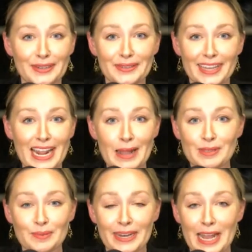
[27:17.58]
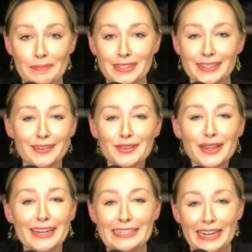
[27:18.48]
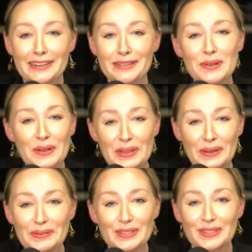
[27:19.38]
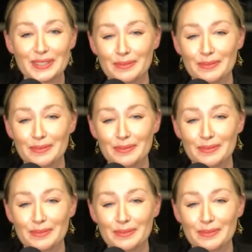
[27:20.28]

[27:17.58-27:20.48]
it happens when it happens. You get it done, and you know how it goes. When you're